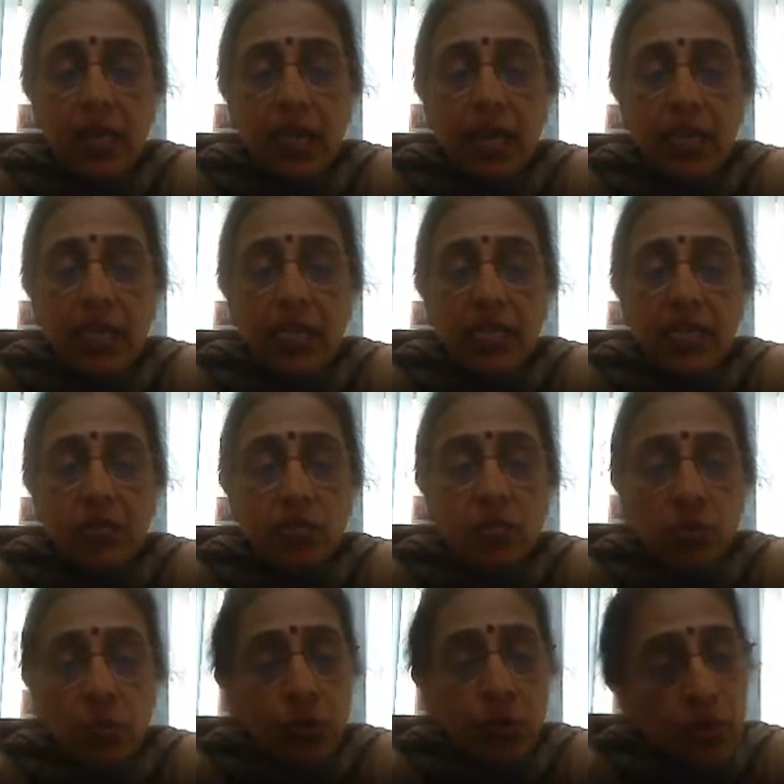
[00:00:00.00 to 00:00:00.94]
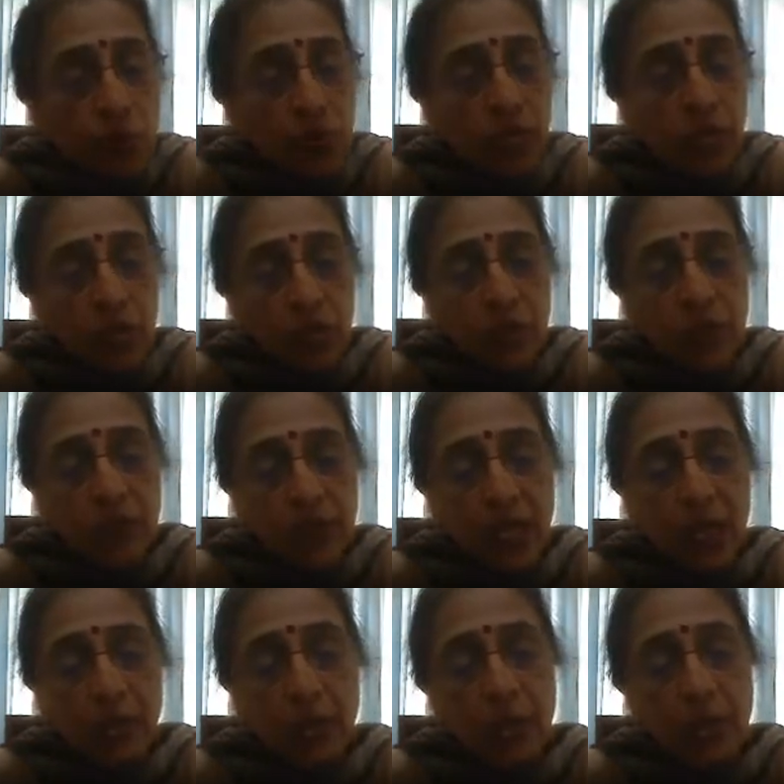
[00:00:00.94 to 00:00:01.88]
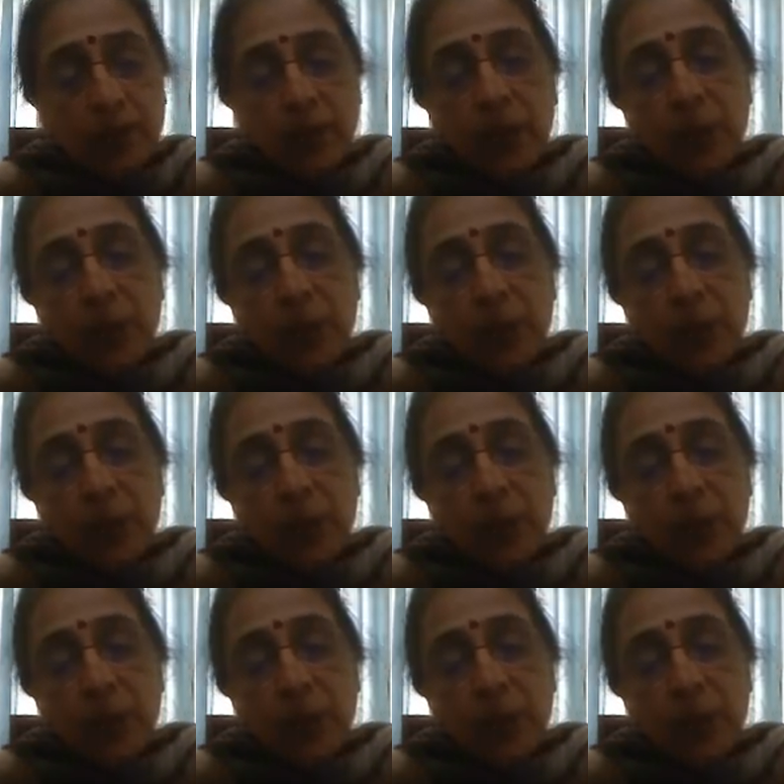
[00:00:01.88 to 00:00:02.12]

at least those many of them